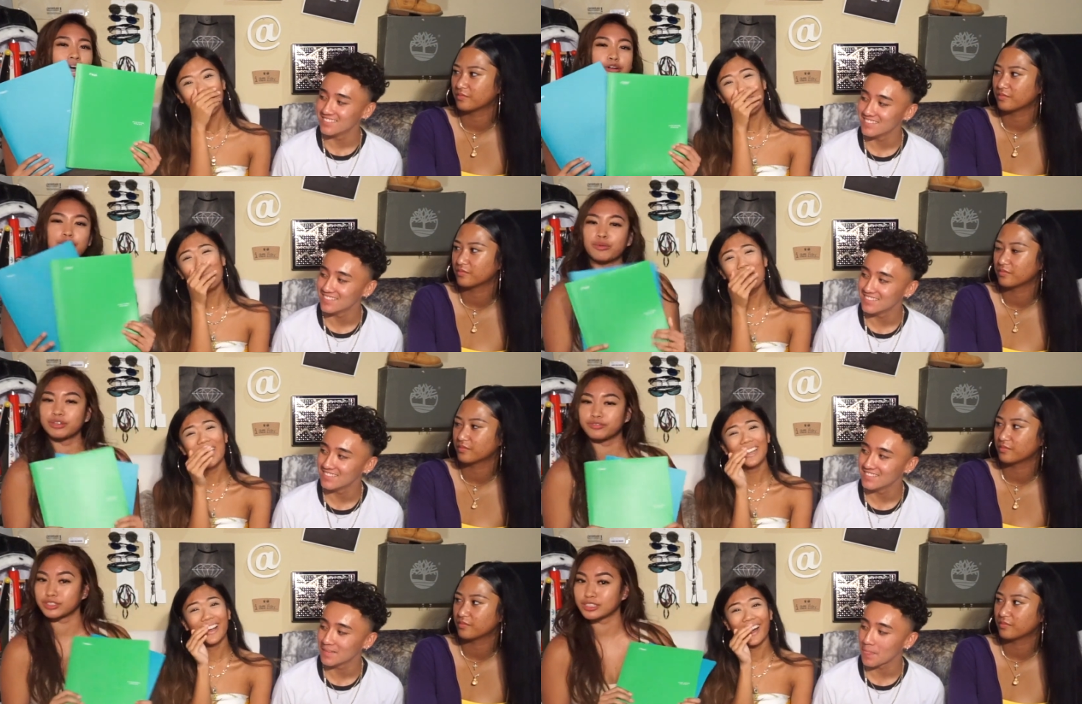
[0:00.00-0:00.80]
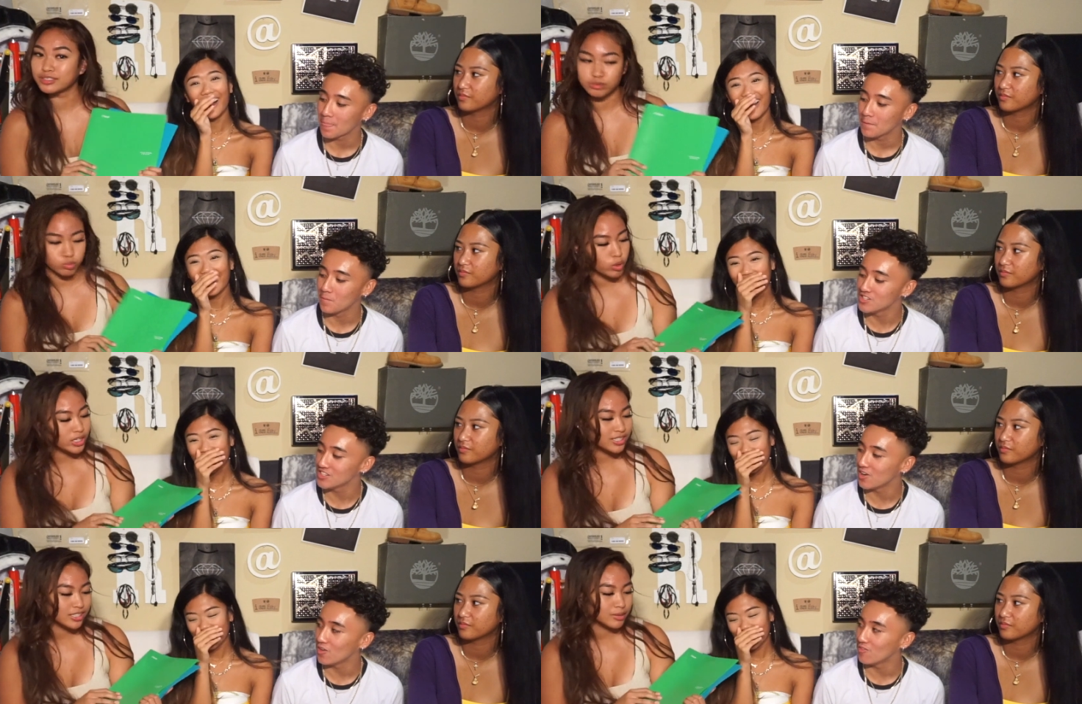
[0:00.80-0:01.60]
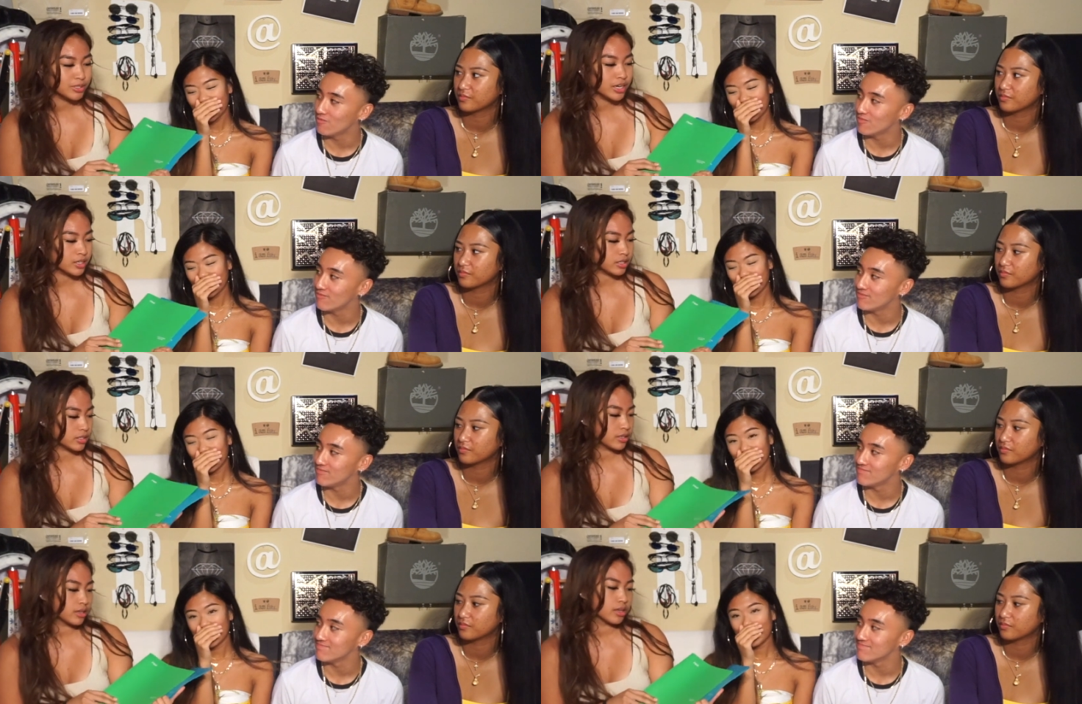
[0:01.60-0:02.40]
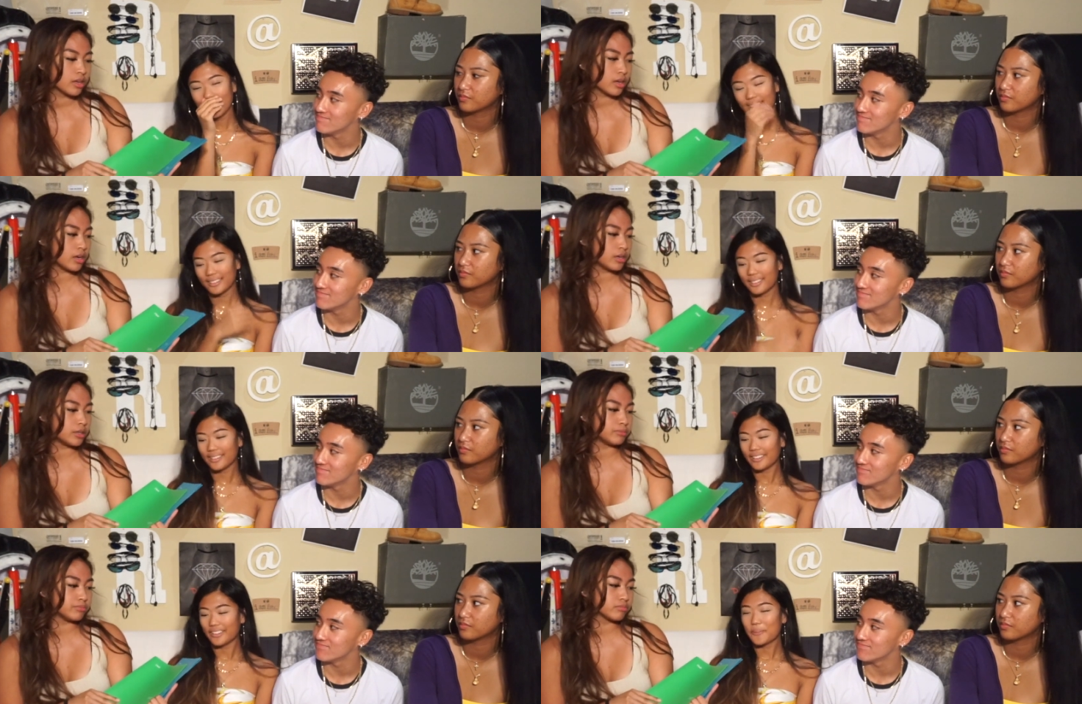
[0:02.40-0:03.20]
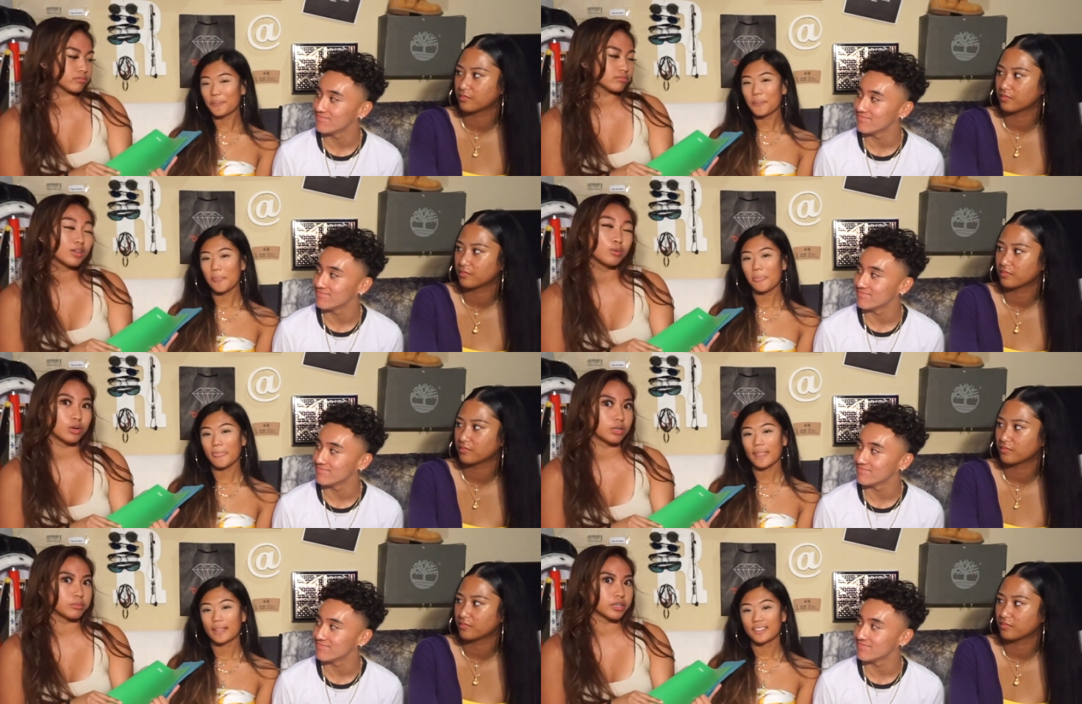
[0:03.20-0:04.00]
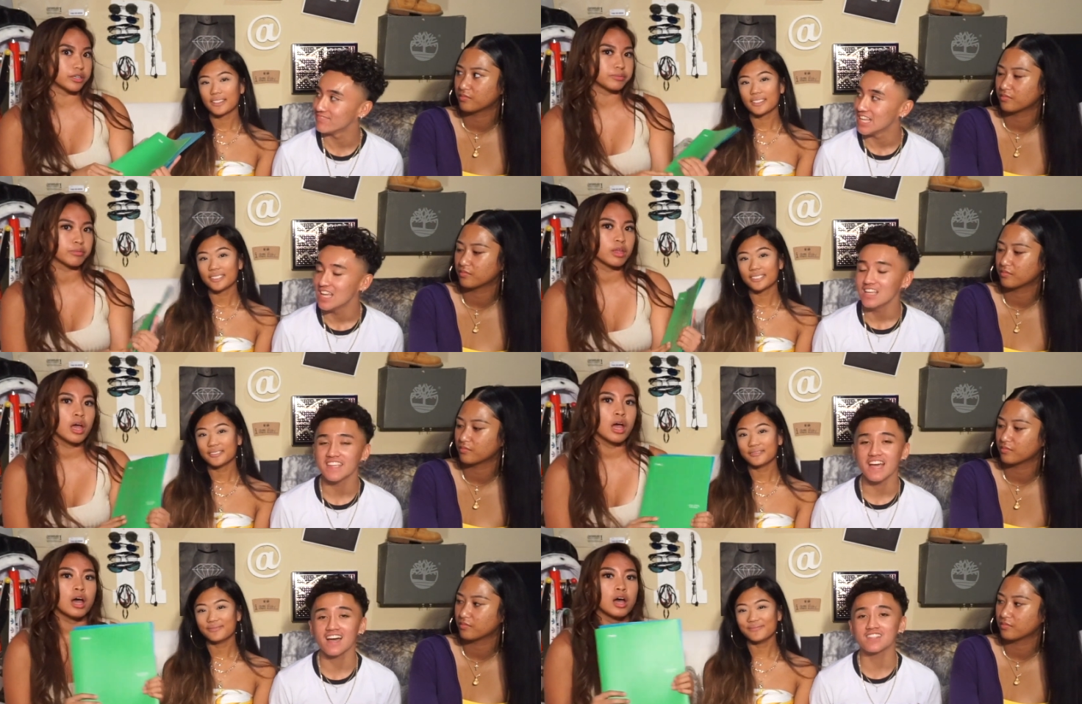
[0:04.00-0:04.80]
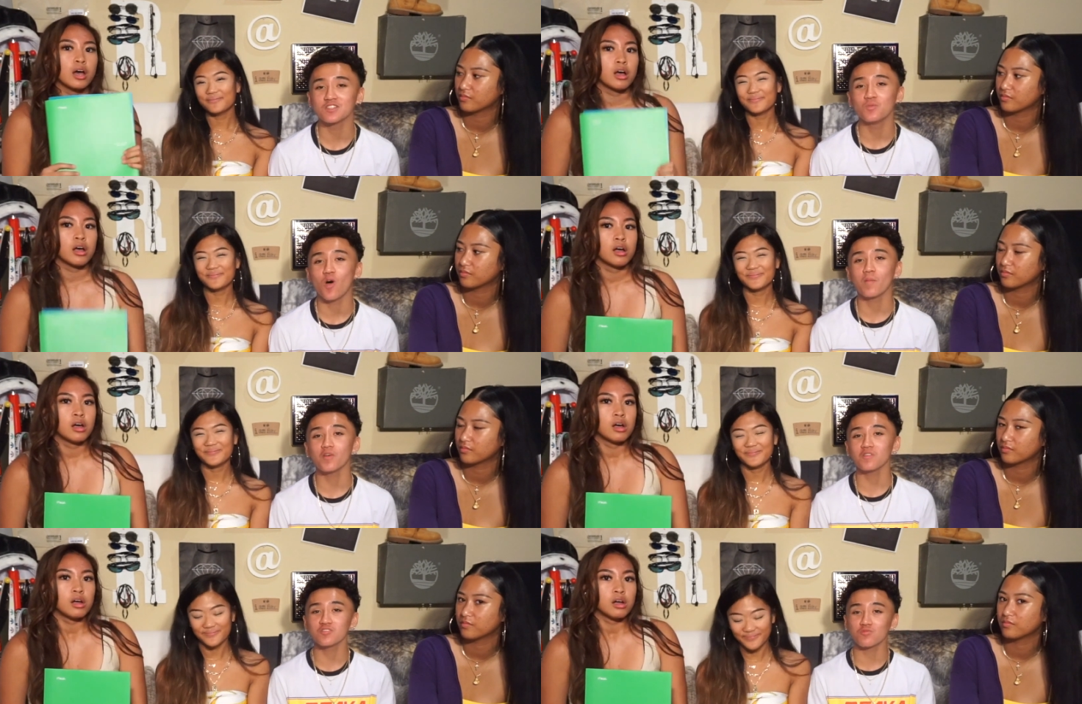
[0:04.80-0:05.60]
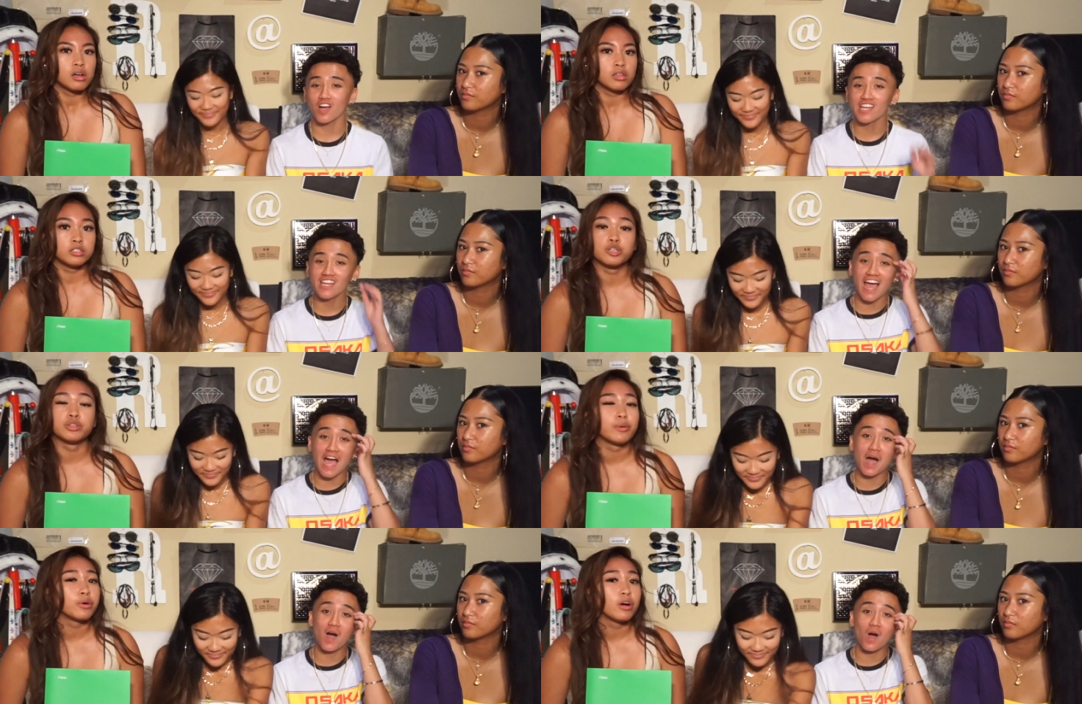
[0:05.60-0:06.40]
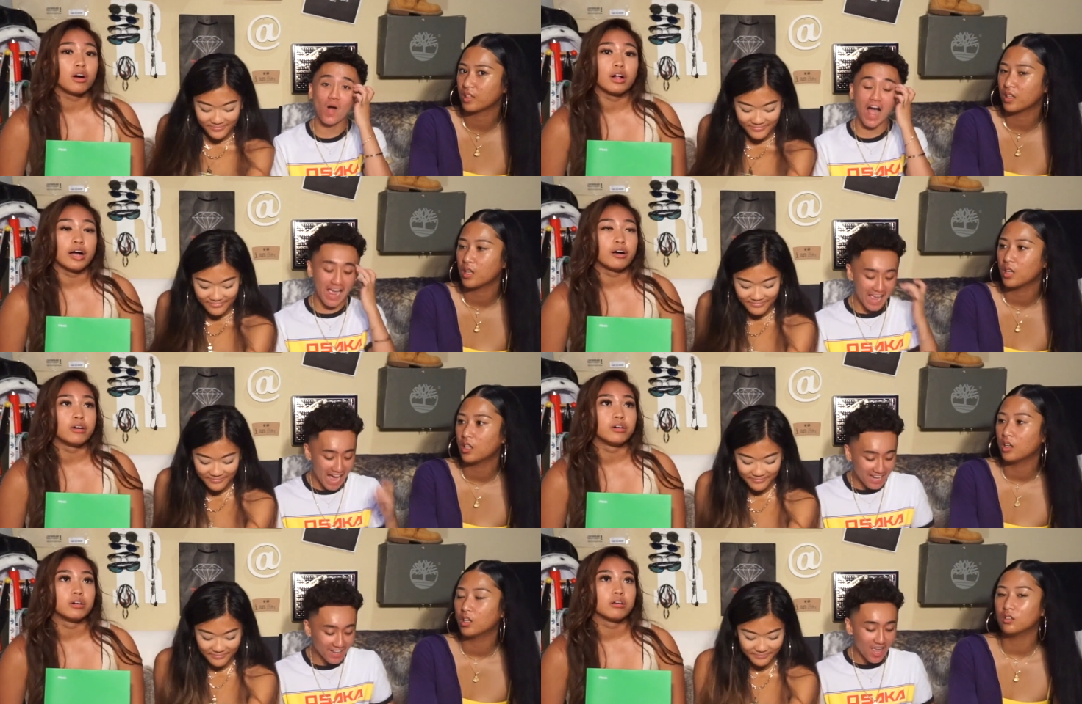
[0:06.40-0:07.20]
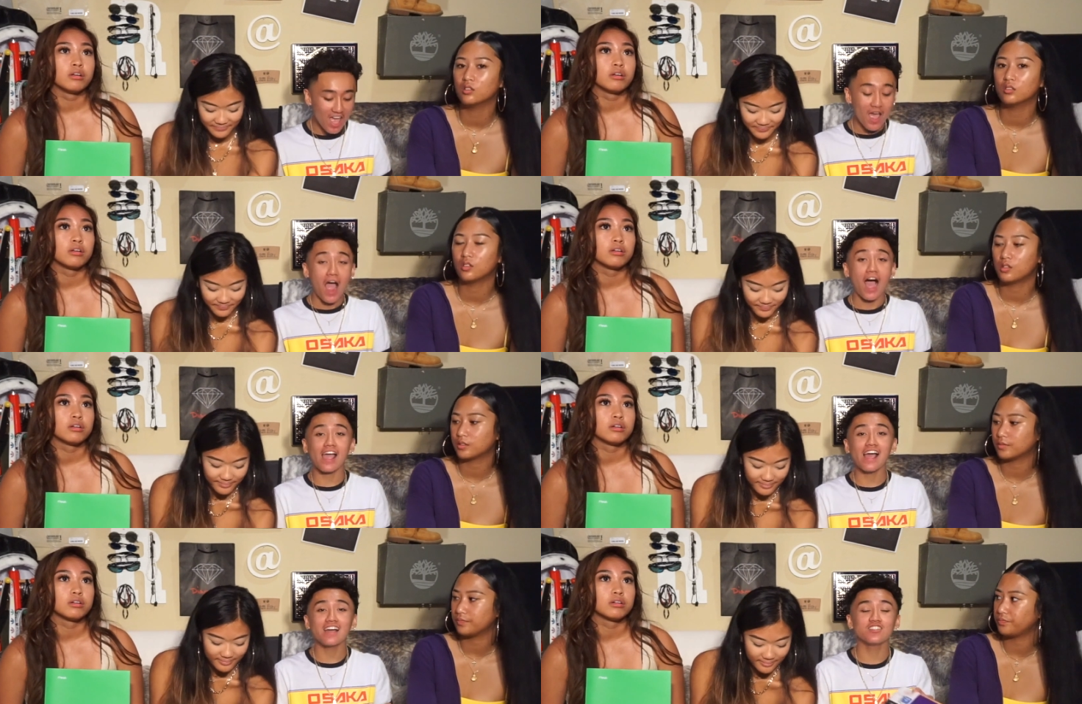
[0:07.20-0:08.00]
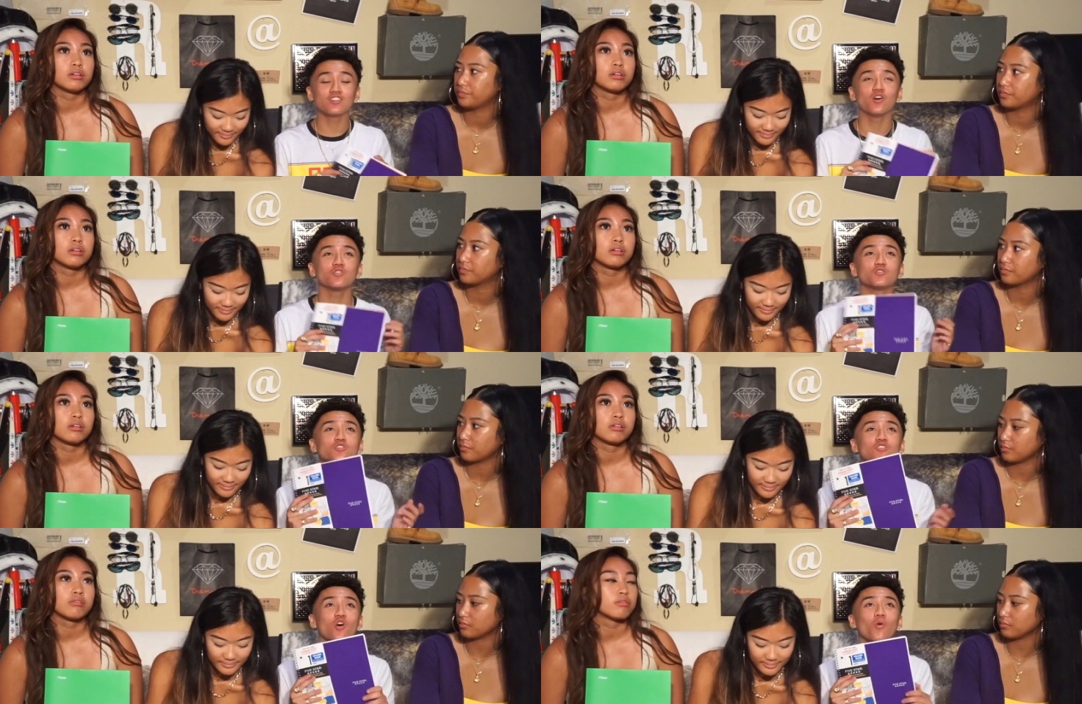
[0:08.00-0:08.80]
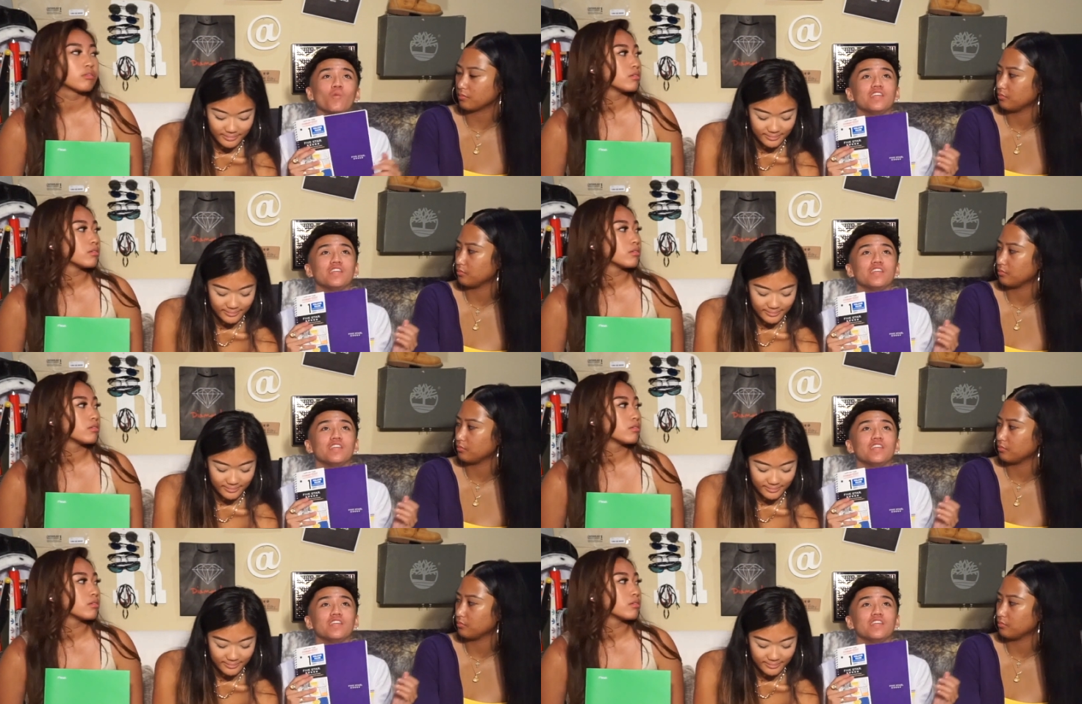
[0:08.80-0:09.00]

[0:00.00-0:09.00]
Speaker 1: I don't know what for Where'd what subject. Um, Walmart.
Speaker 2: Yeah, dude, Walmart was running. Dude, out. they were all. I had a. I had to go through so